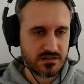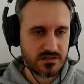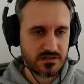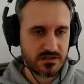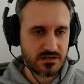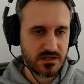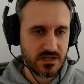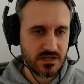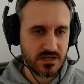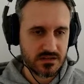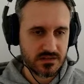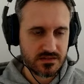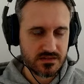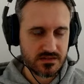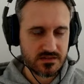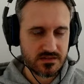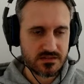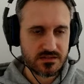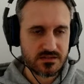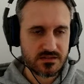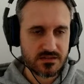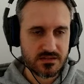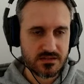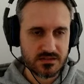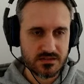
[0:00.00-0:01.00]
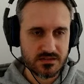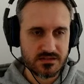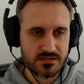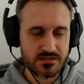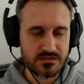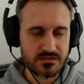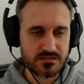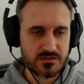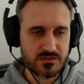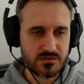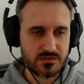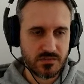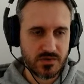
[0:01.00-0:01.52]
yet,
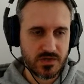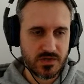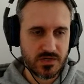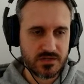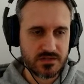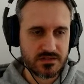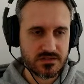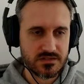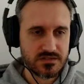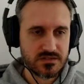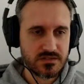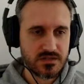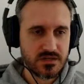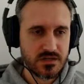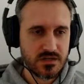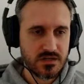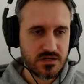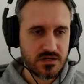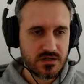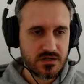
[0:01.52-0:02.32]
to be honest.